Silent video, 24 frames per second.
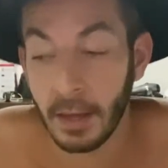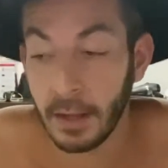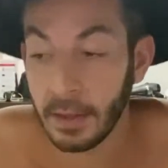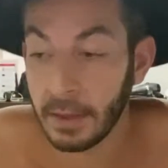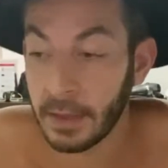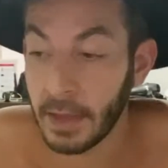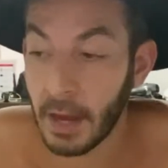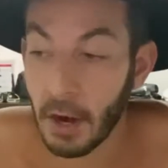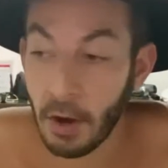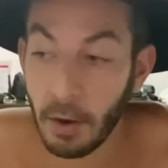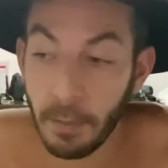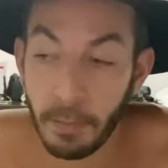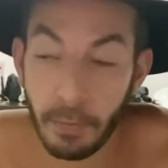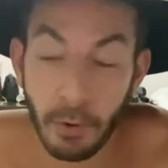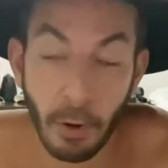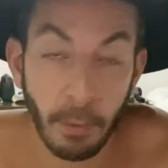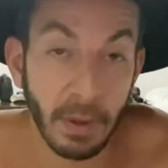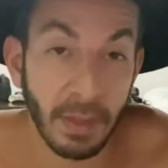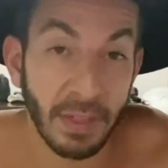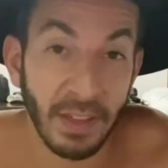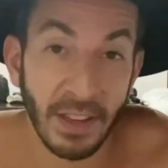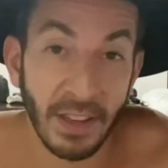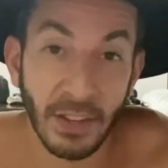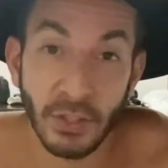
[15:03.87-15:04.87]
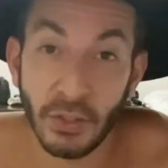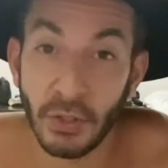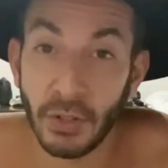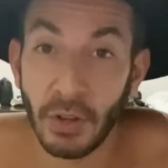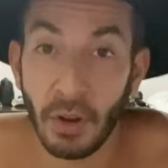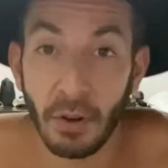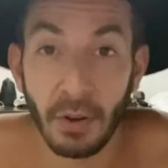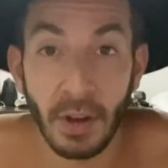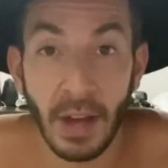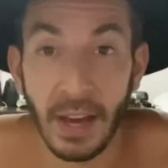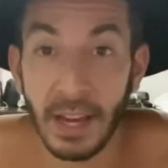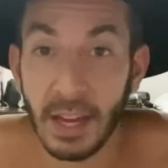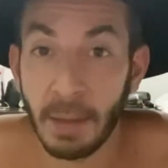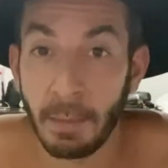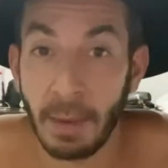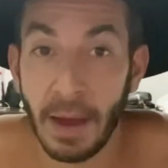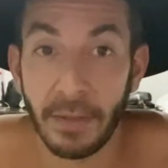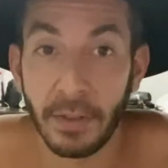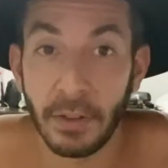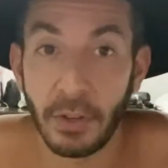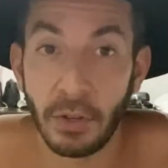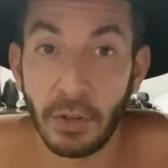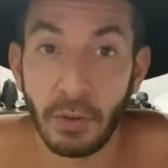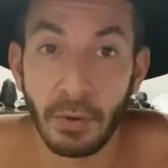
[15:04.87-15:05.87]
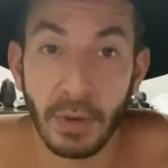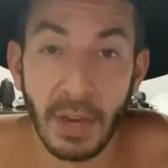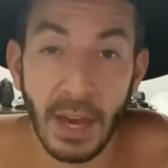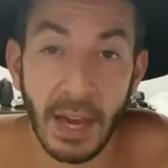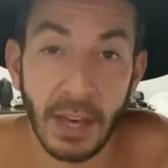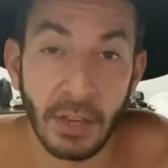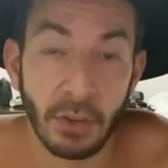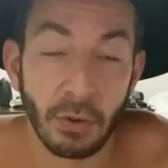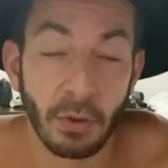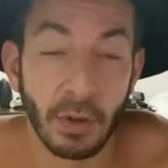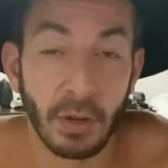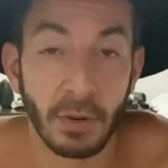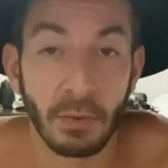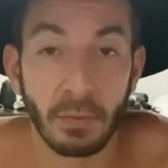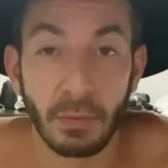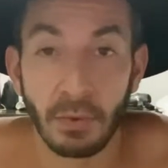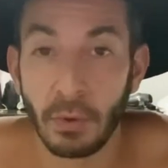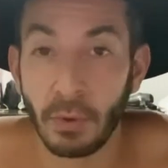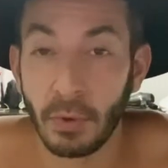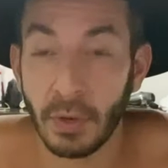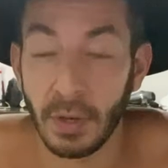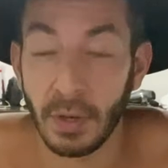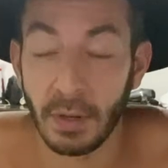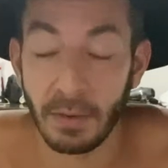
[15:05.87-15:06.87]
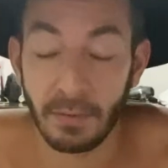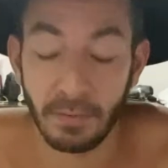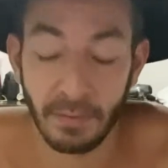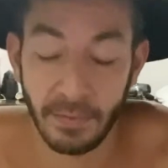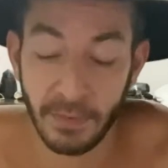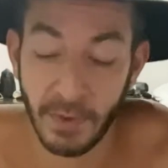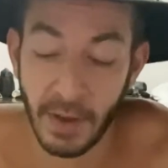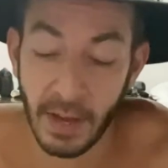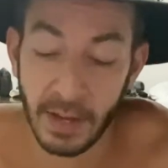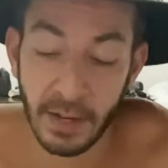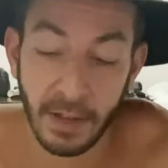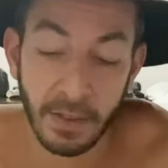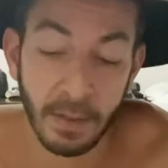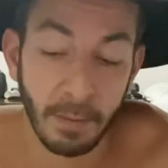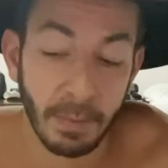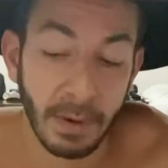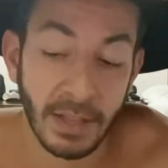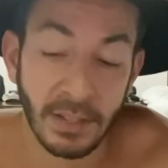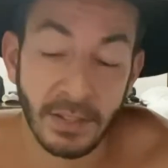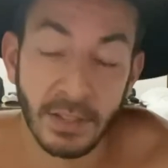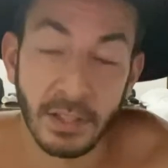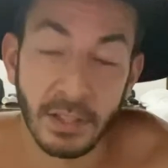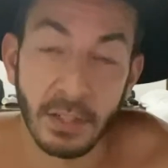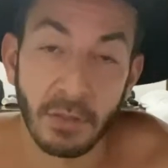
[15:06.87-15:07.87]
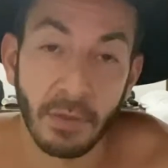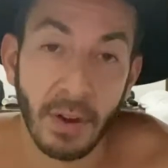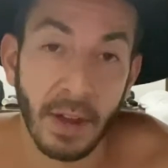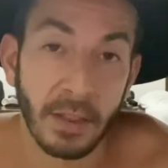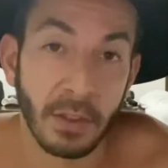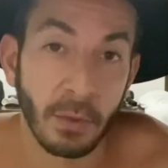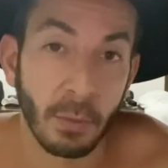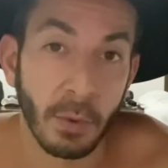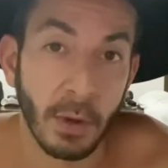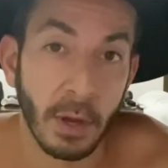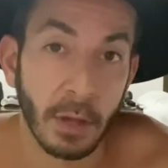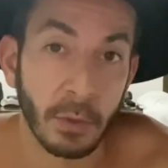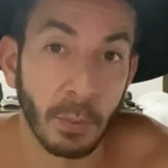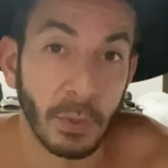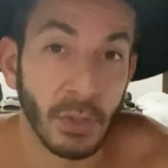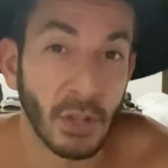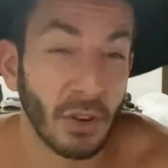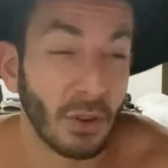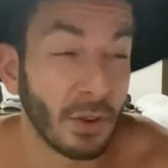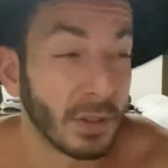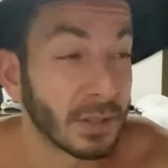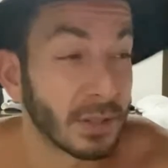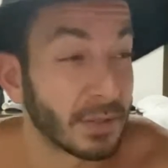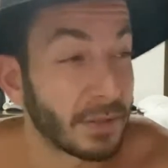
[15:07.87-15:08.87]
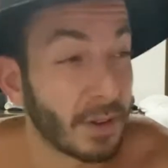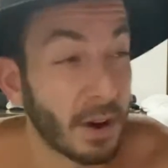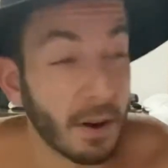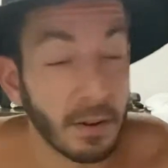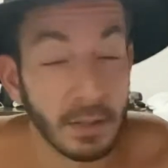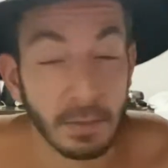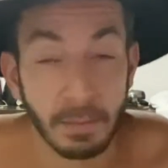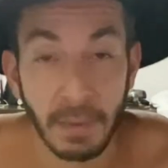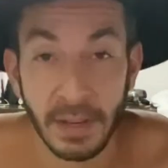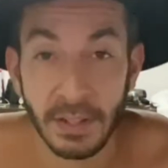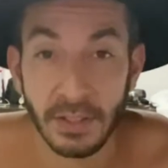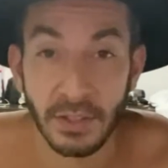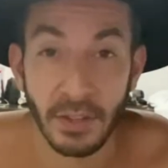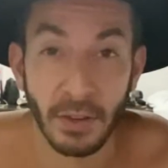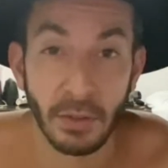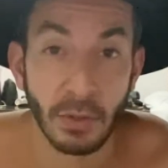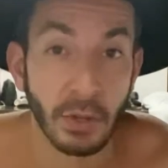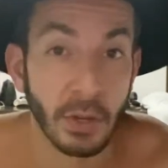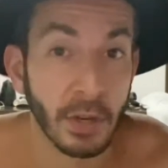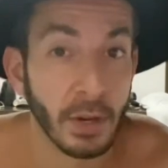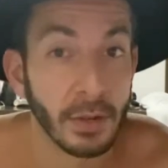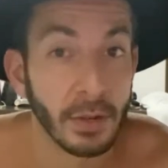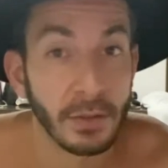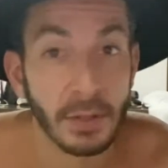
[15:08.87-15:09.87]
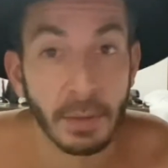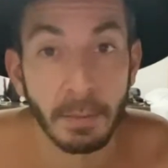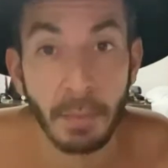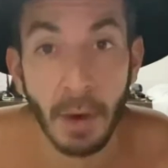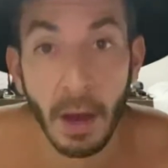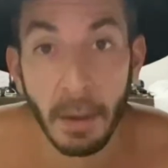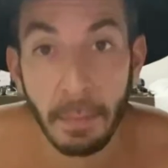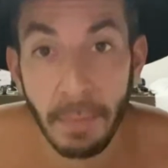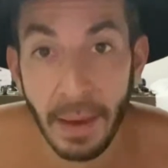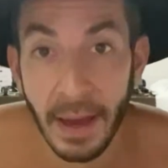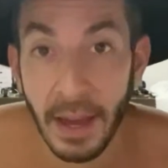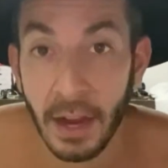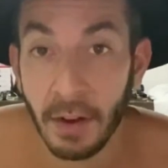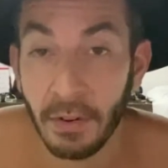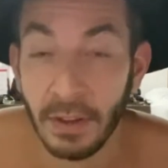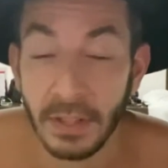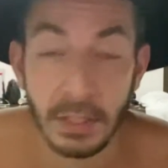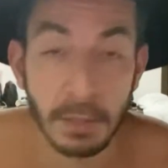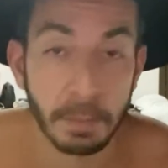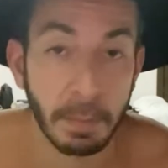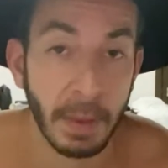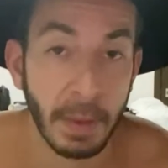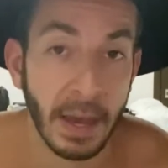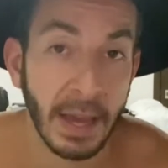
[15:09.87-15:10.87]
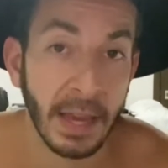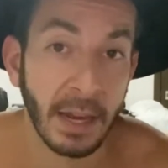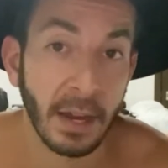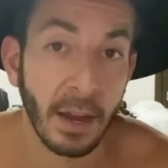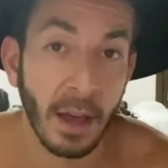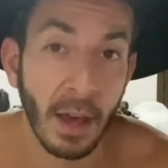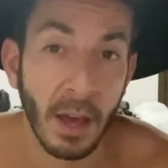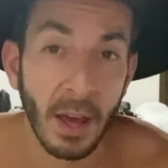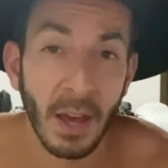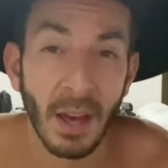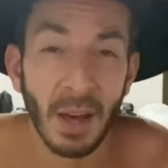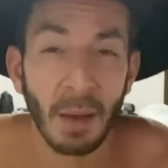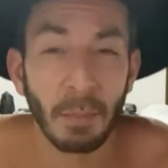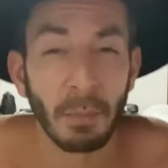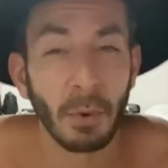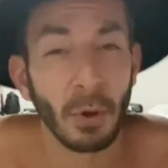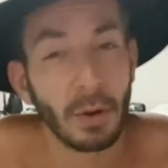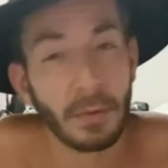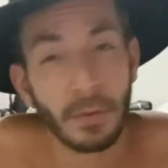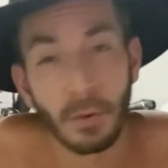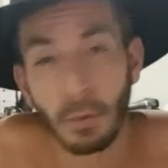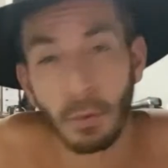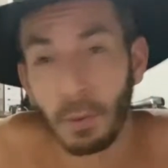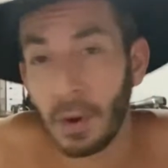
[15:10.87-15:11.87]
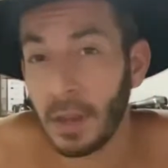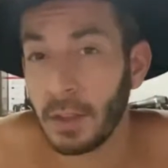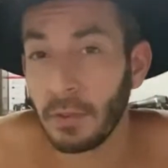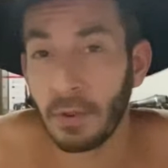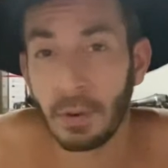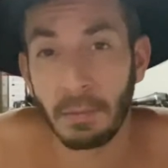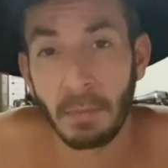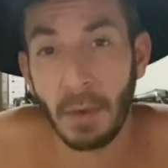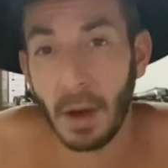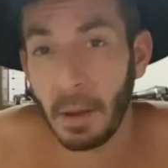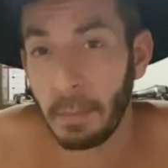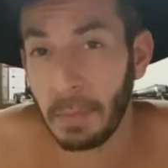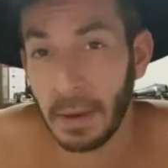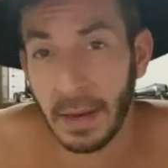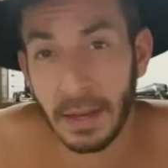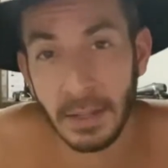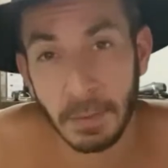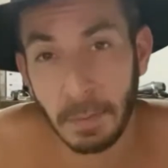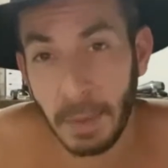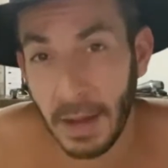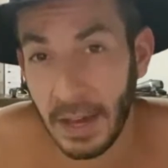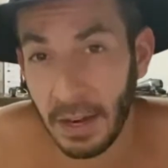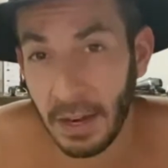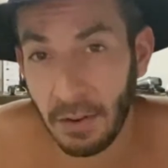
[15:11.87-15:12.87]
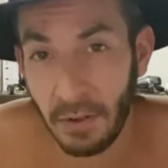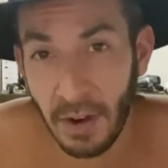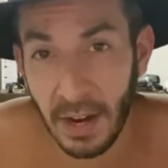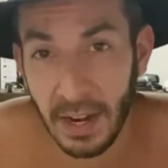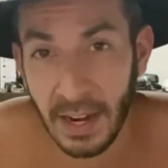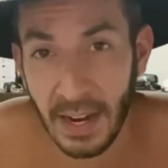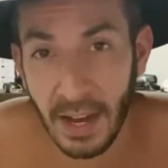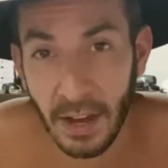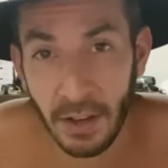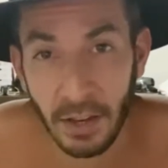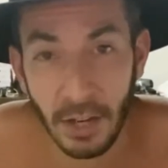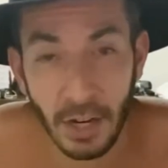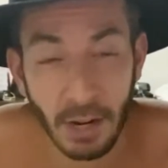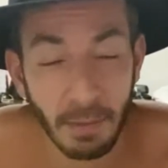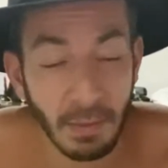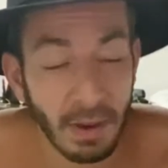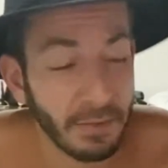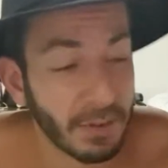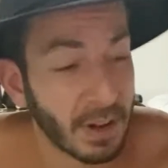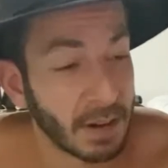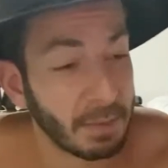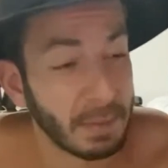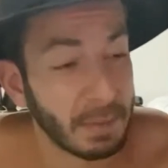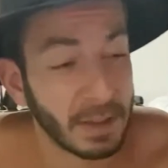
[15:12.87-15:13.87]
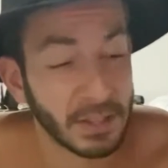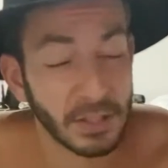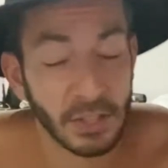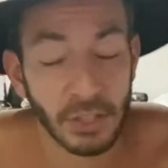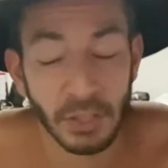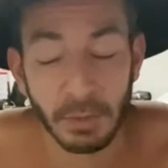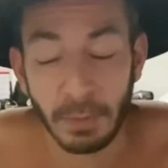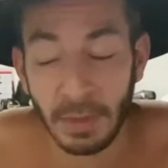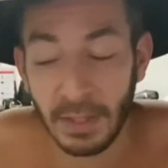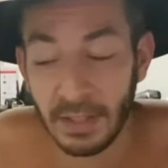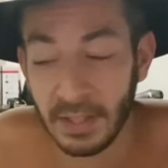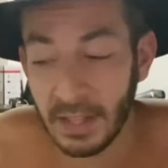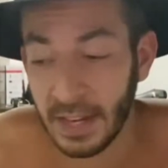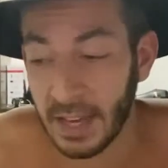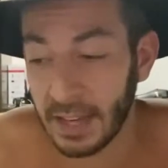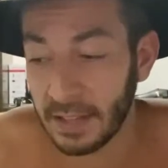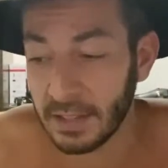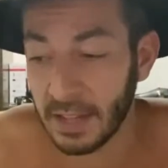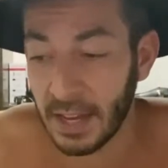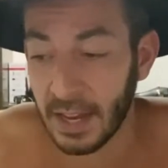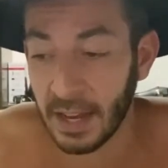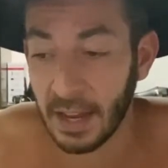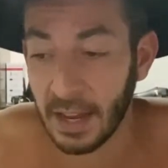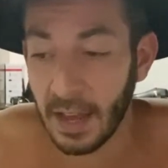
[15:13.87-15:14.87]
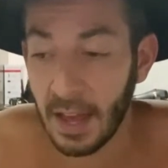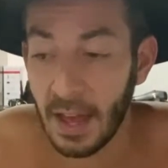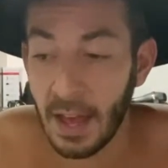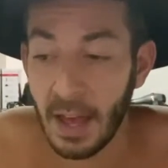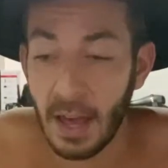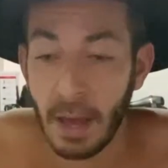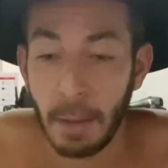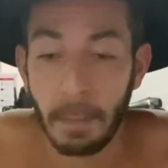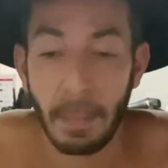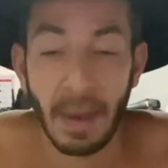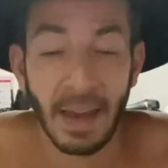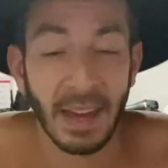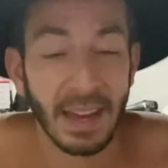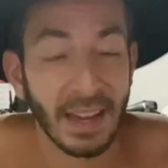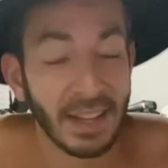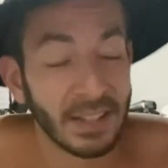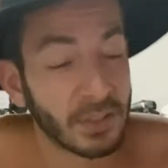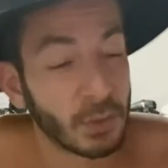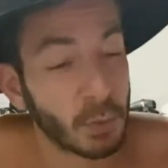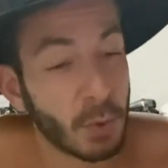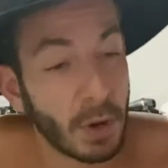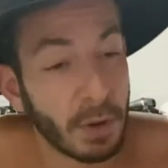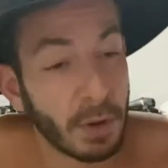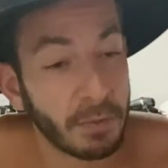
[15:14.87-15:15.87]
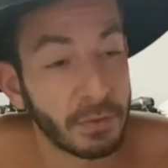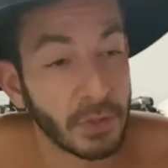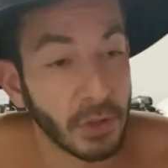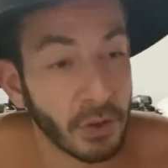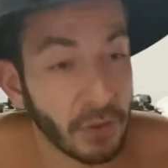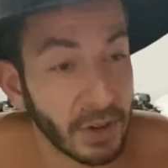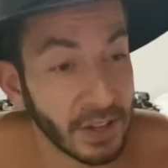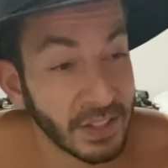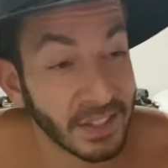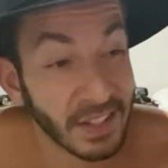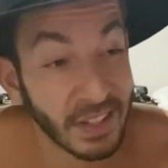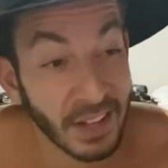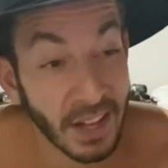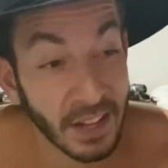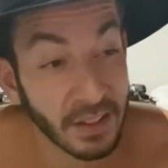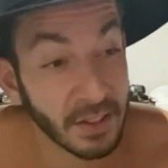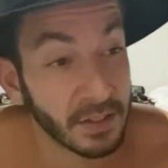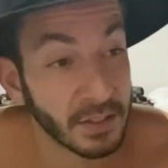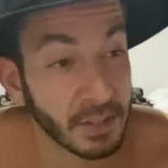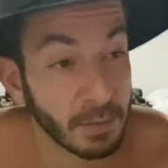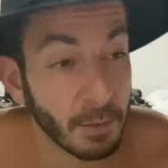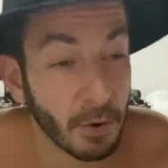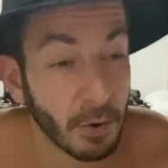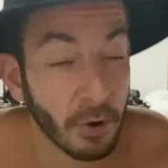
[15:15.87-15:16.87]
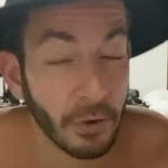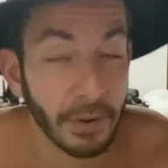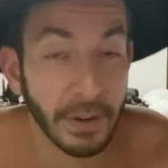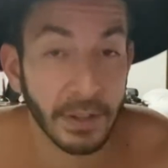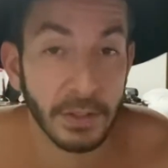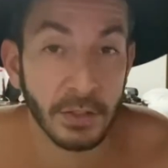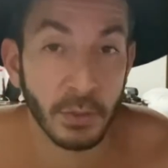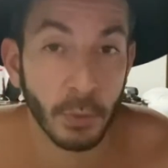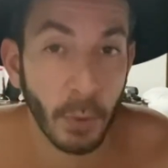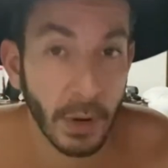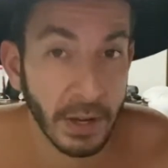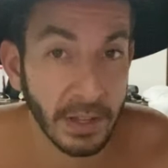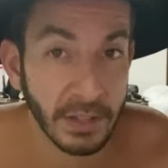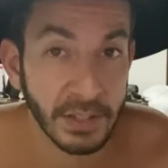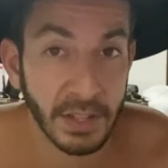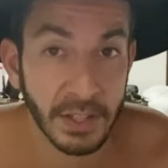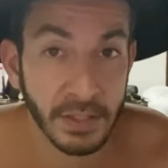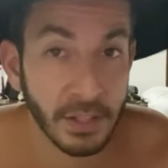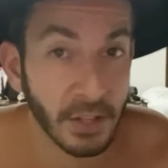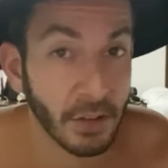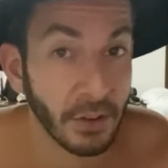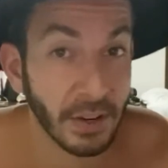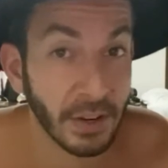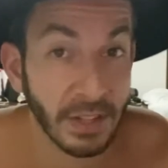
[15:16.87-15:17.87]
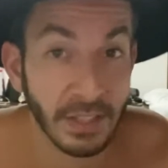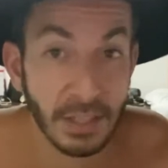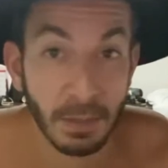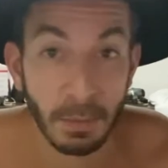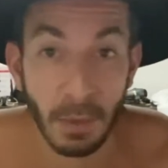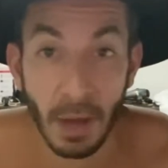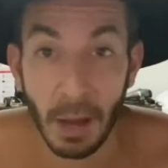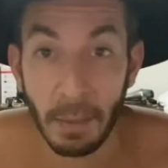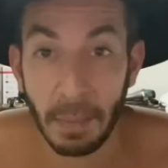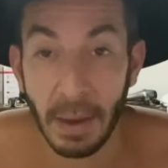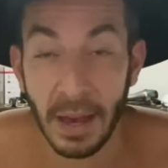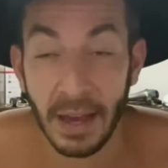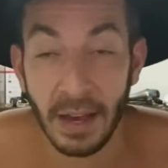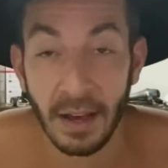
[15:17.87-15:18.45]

There are probably things you don't like about the UK. You can you can find other places around the world which are not as far as Mexico. You can go to Marbella in Spain. Beautiful weather in Marbella, Spain right now. You know, my friend messaged me today saying, "Mate, it's 12 degrees in London tomorrow and it's 26 degrees in Marbella."